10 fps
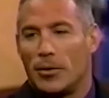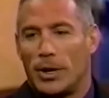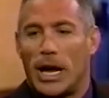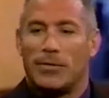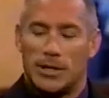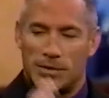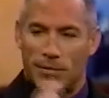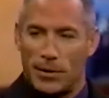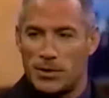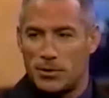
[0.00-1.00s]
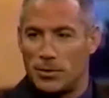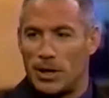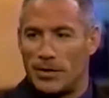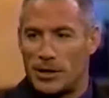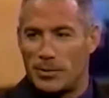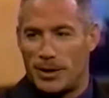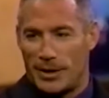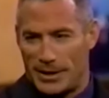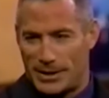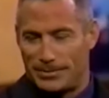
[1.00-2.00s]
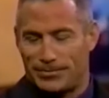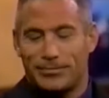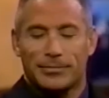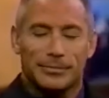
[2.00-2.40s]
where they had this first true love experience.